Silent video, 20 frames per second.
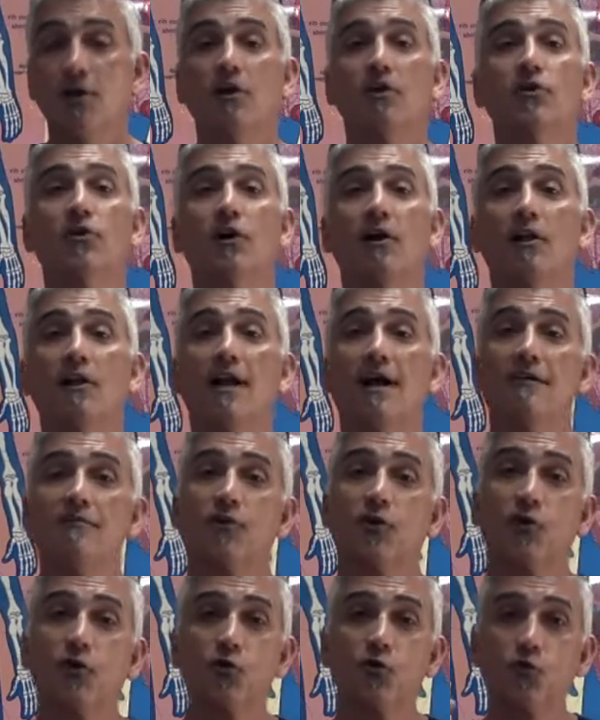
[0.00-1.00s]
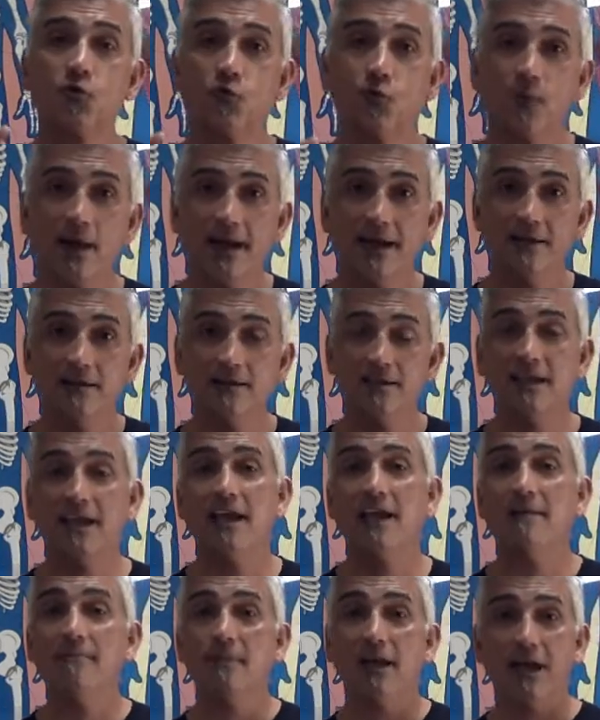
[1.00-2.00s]
Y'all have a great
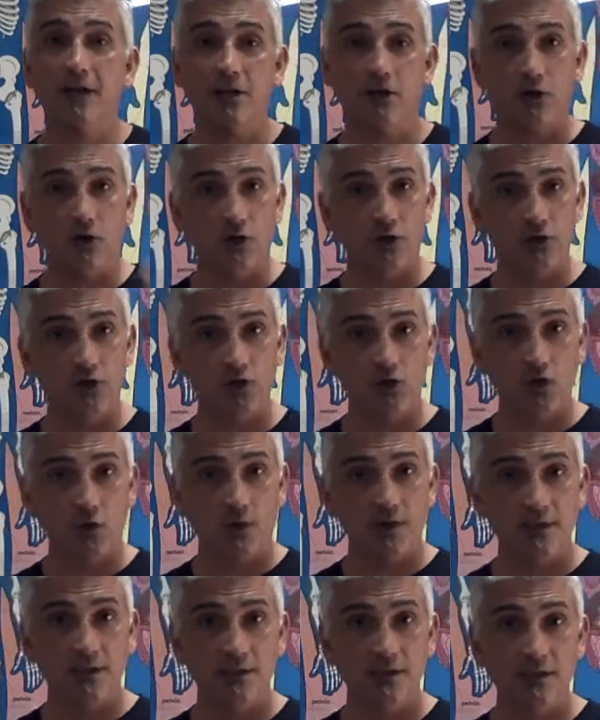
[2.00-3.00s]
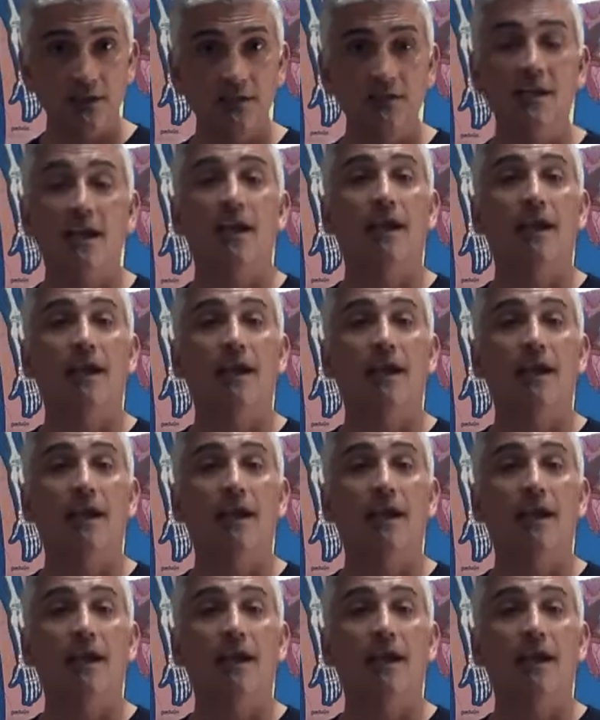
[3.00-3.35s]
day. Make good choices.